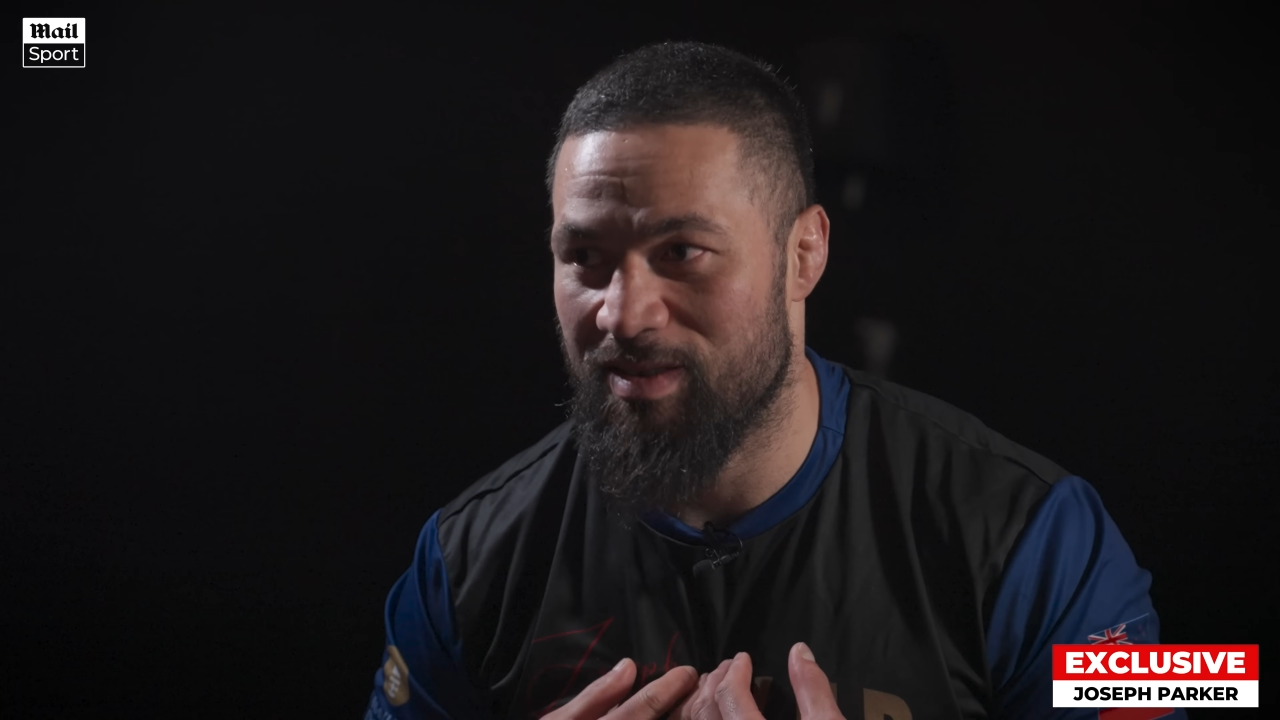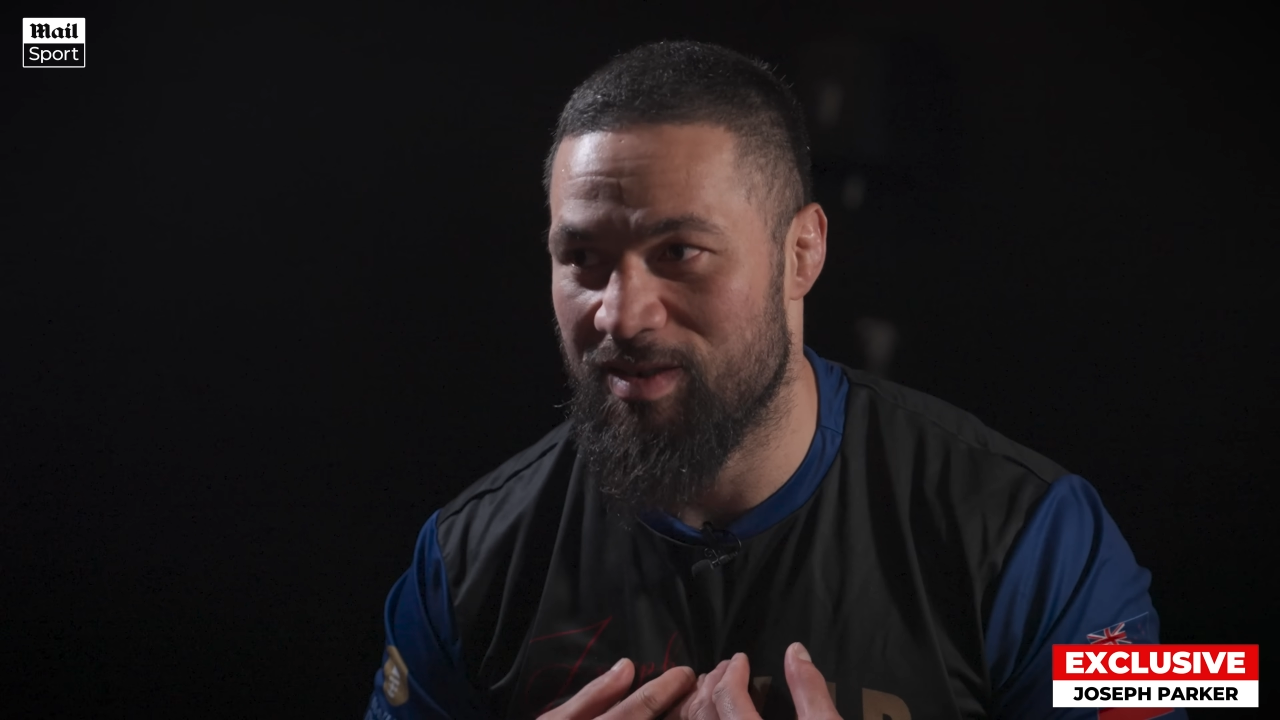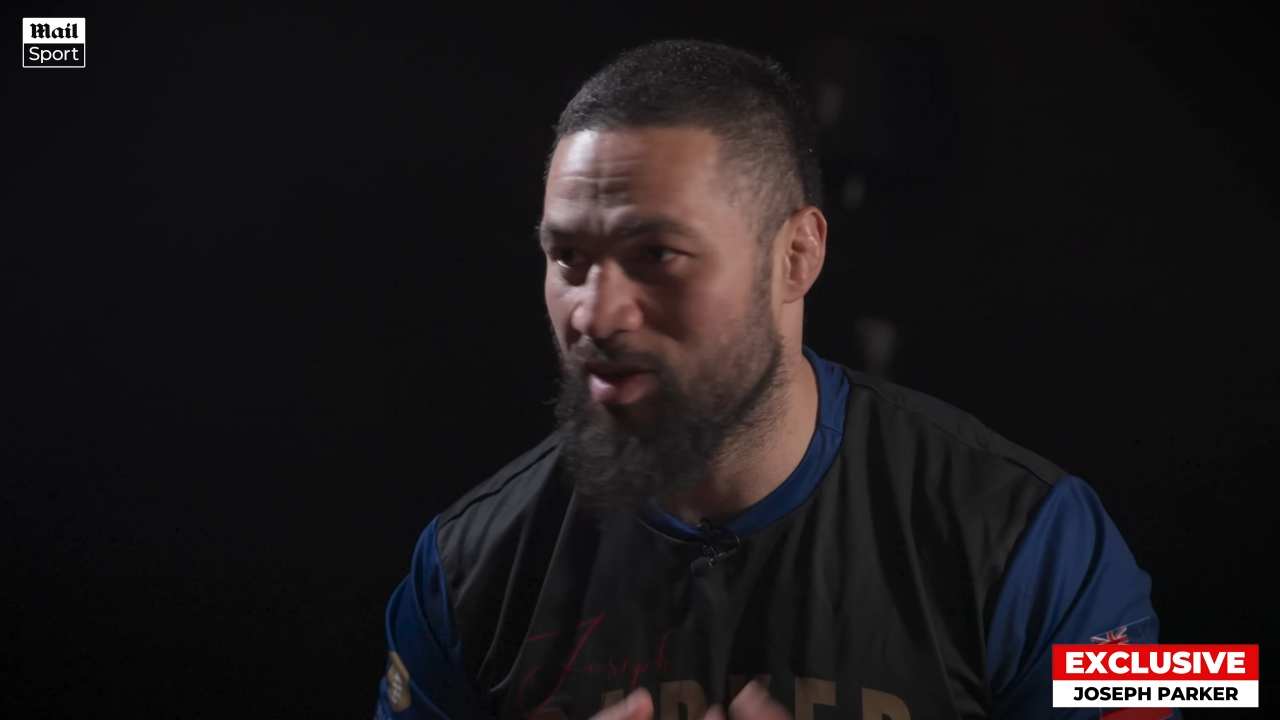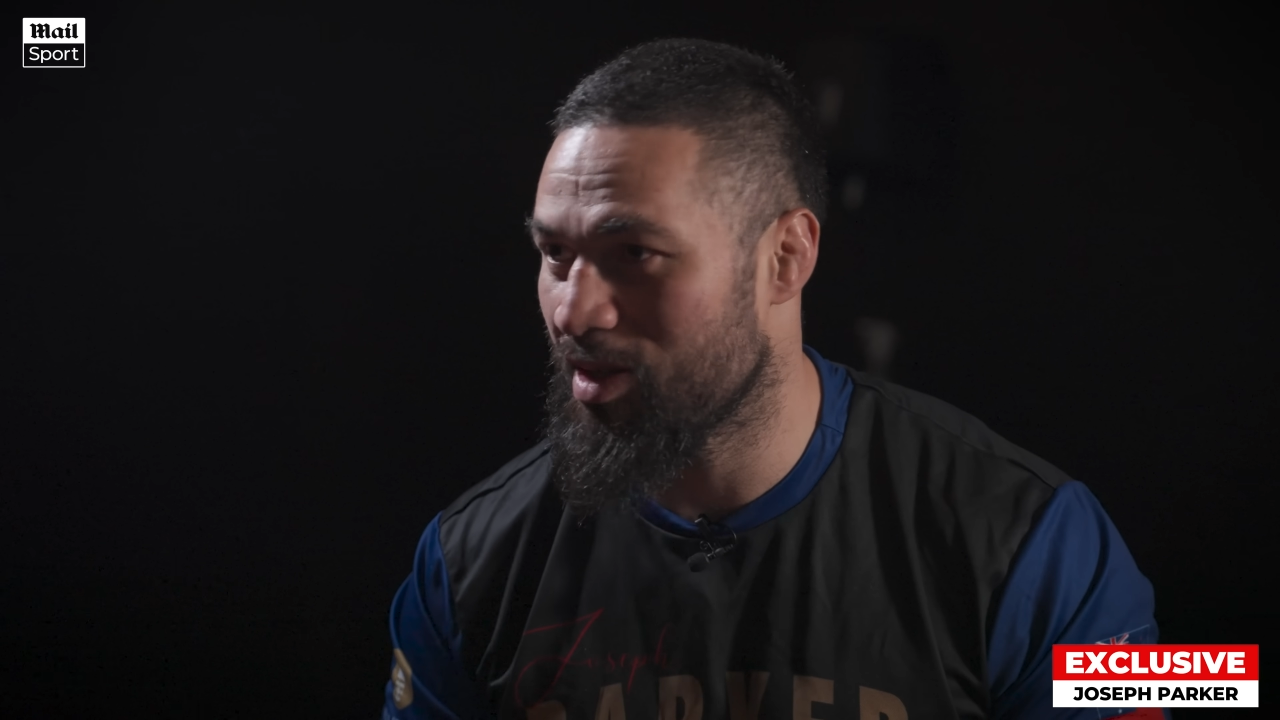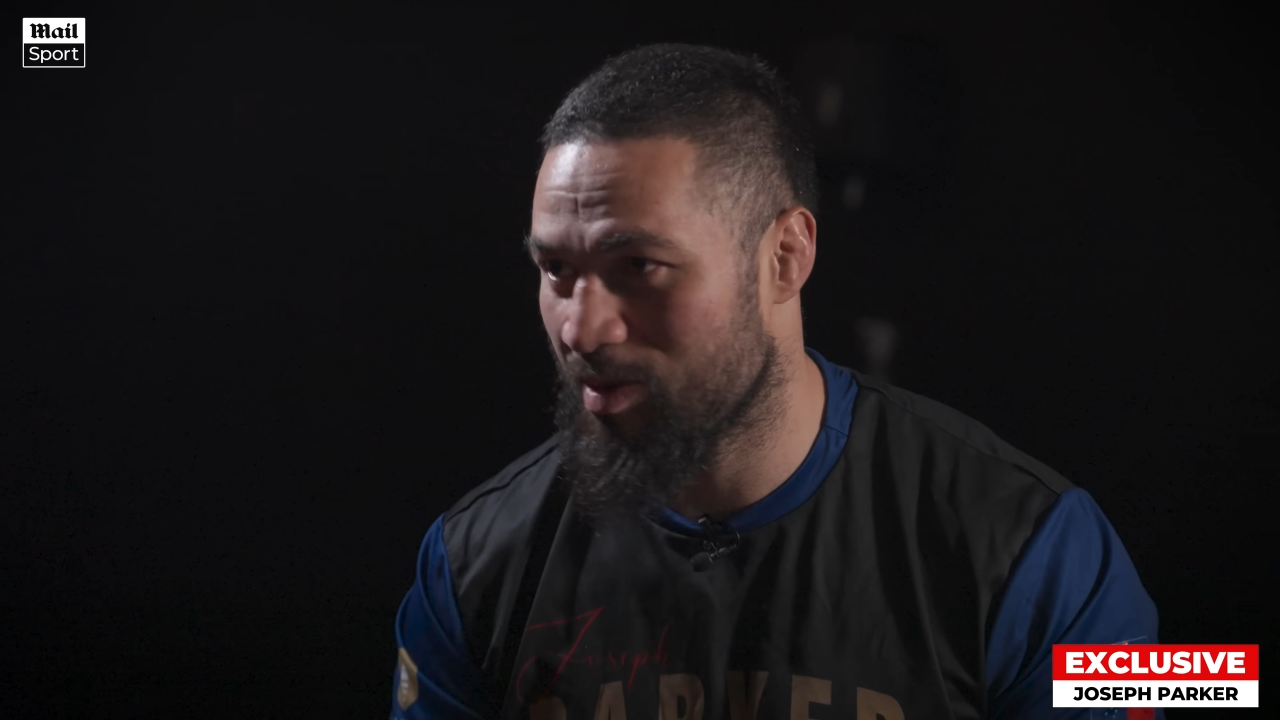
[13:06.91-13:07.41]

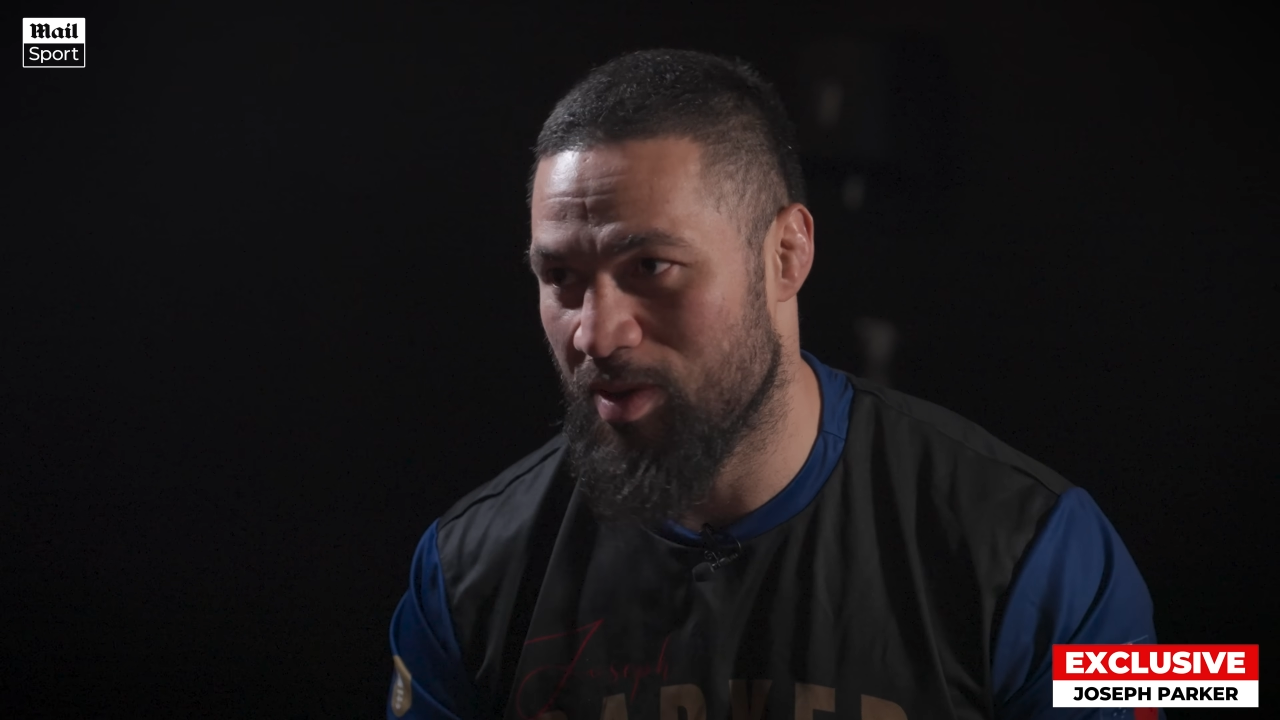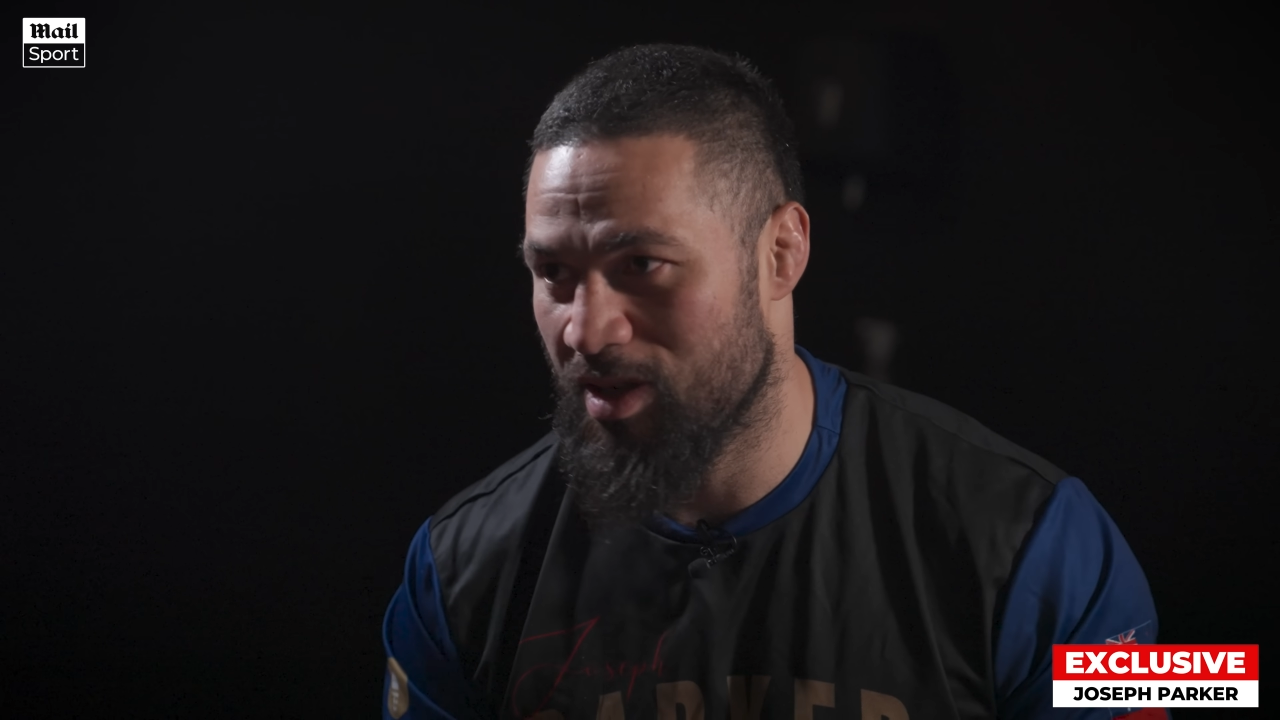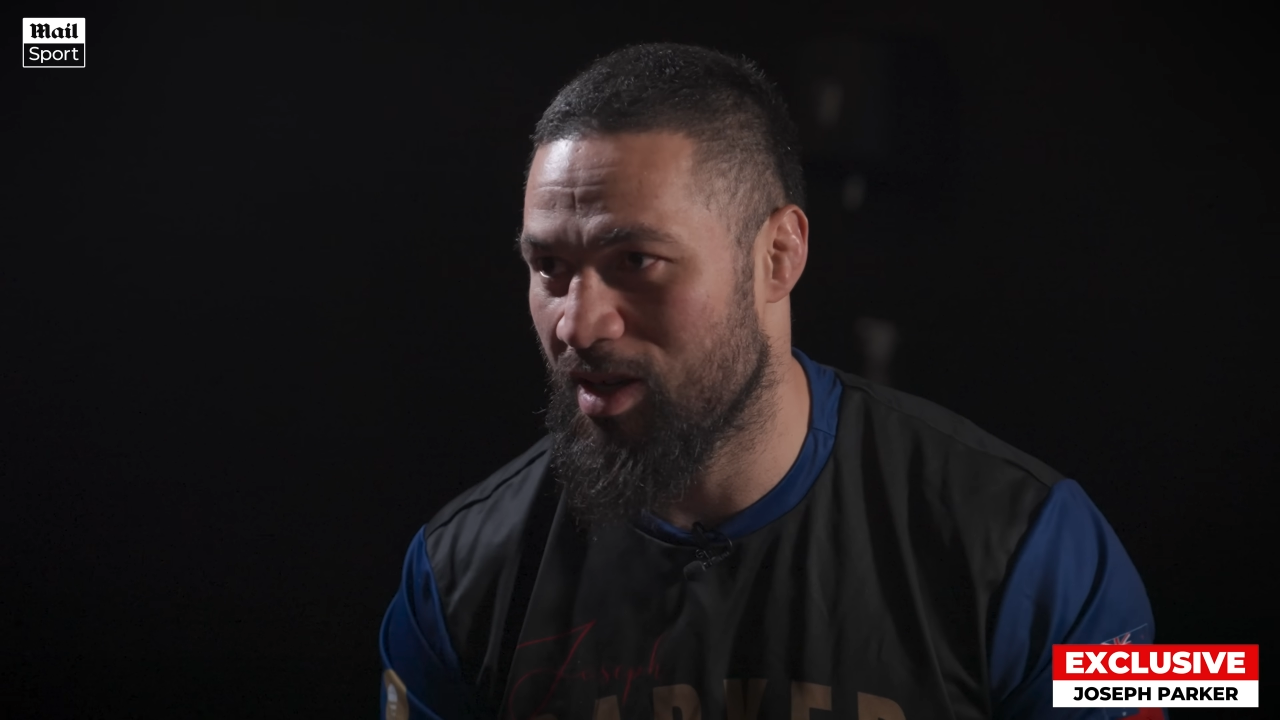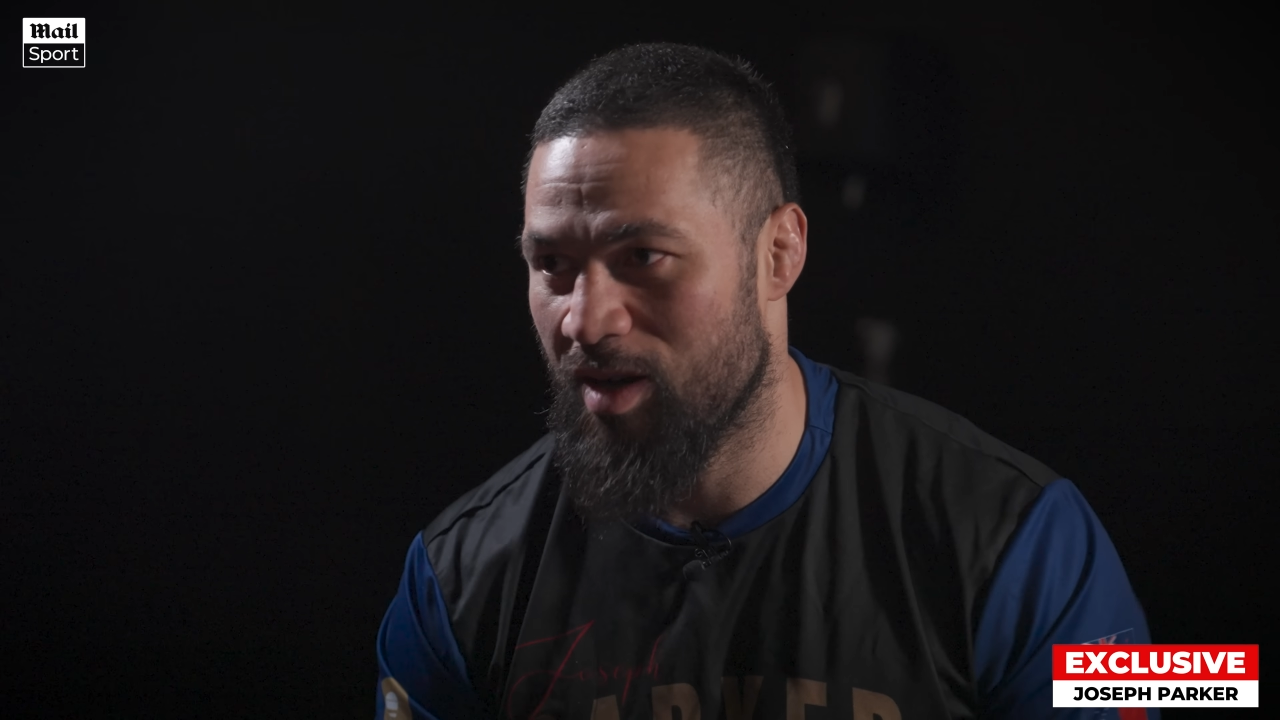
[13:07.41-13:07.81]
no doubt about that.